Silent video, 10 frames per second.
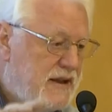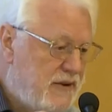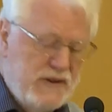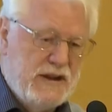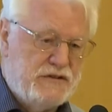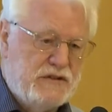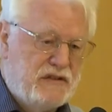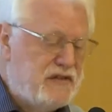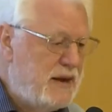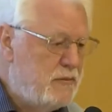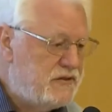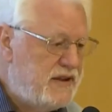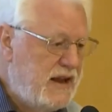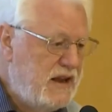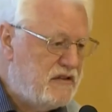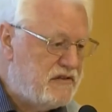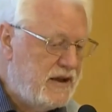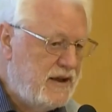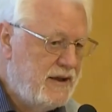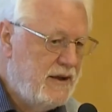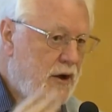definitions simultaneously.